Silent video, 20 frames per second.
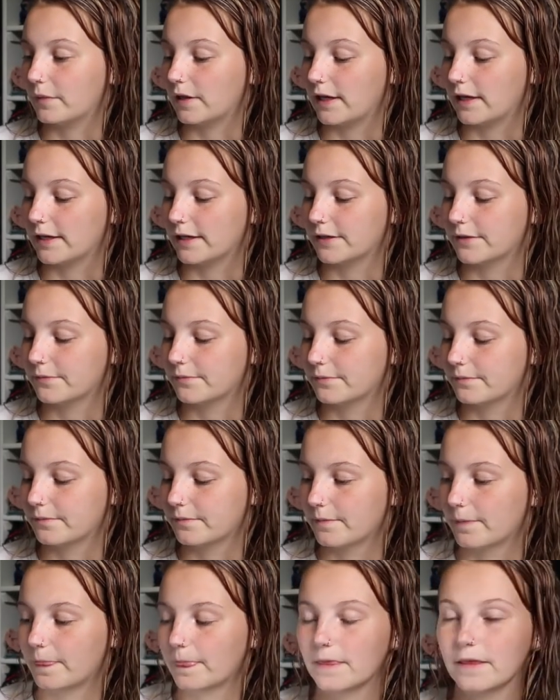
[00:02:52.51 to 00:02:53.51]
like
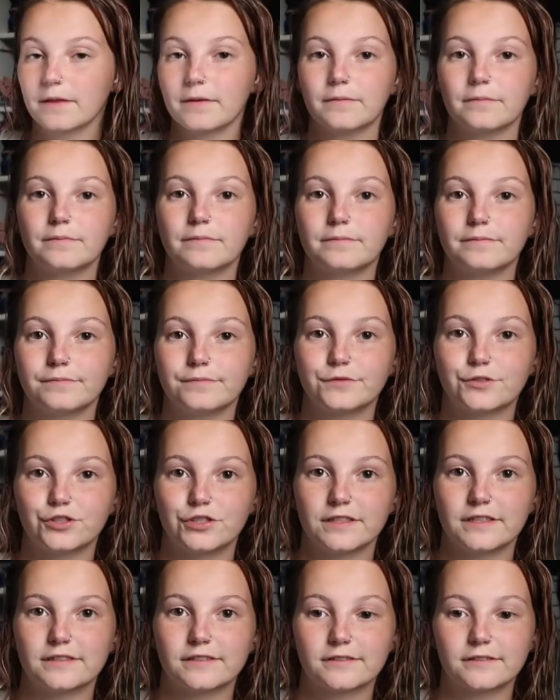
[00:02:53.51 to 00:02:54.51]

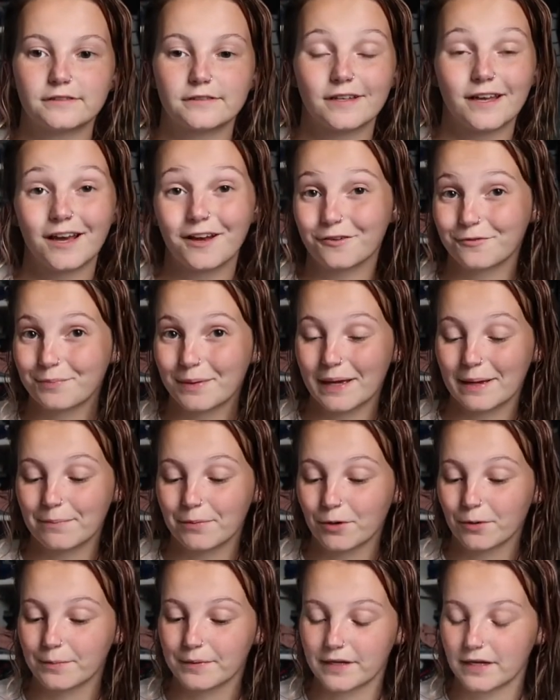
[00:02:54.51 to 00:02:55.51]
sheets of
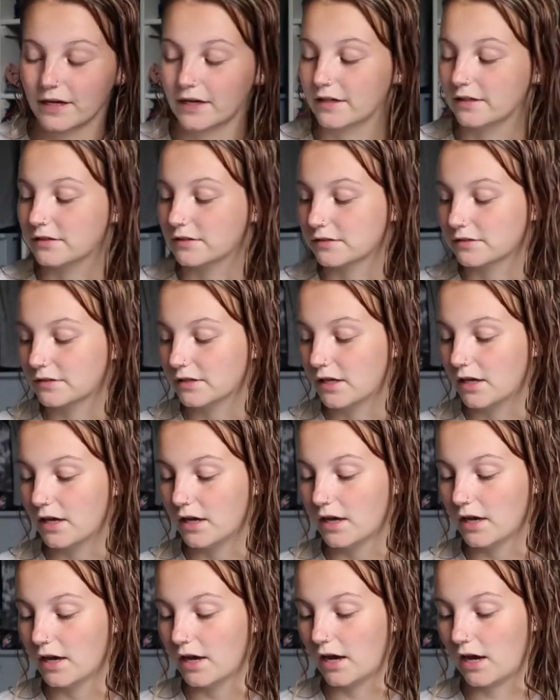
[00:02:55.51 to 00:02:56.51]
paper because
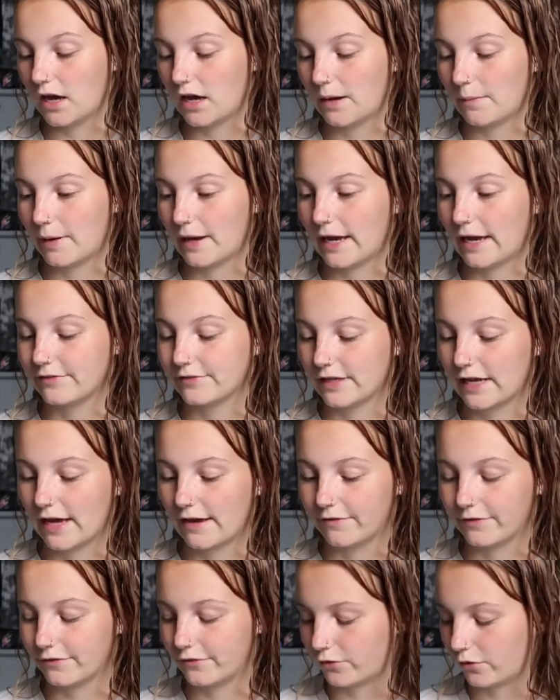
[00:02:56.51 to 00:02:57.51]
I have to
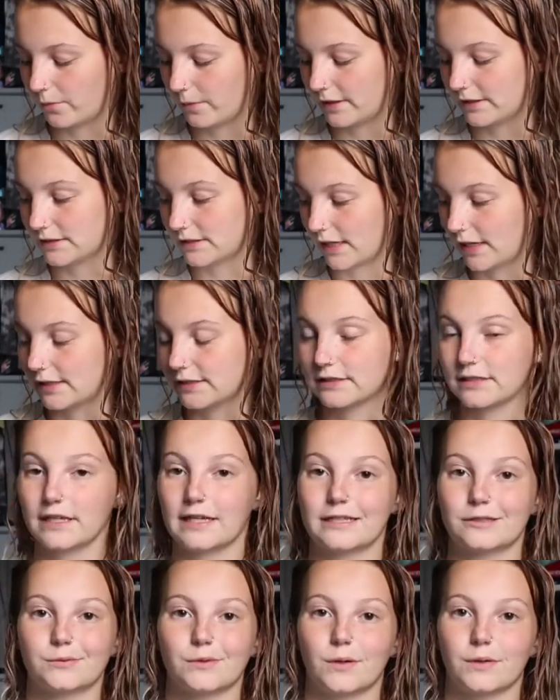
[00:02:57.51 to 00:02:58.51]
have it for my science
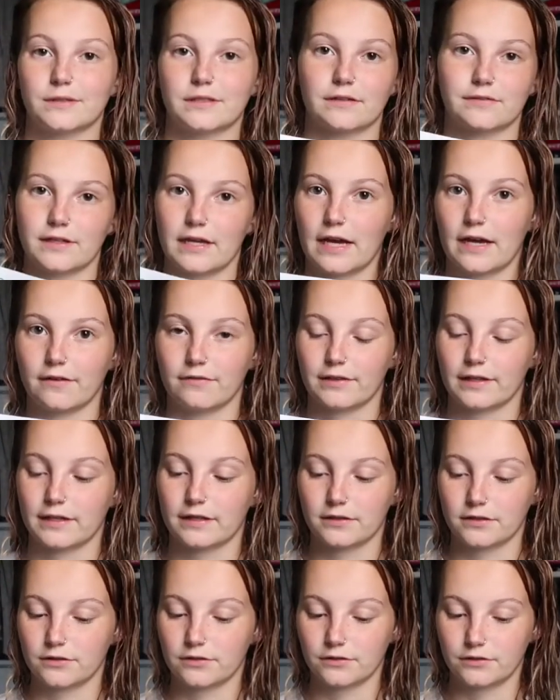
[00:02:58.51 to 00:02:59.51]
class. We always have to have like
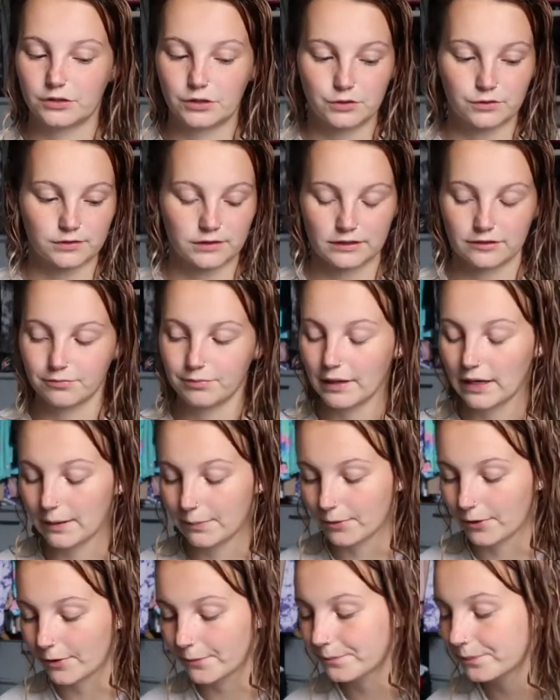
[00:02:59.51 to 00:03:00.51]
loose leaf
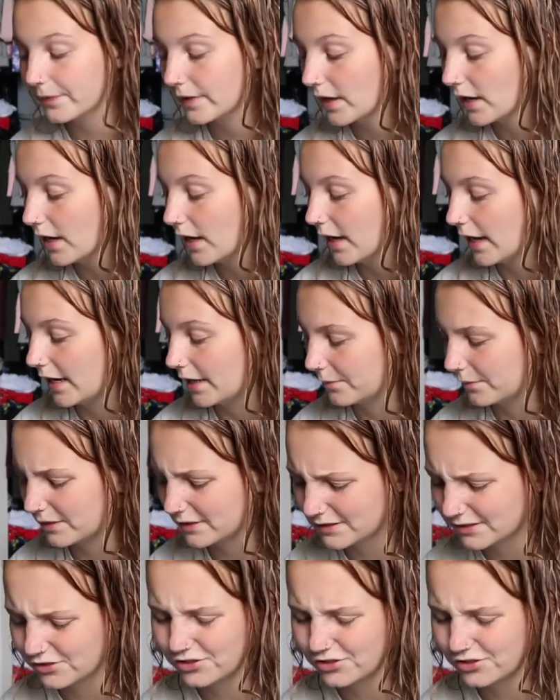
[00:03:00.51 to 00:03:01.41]
paper, and plus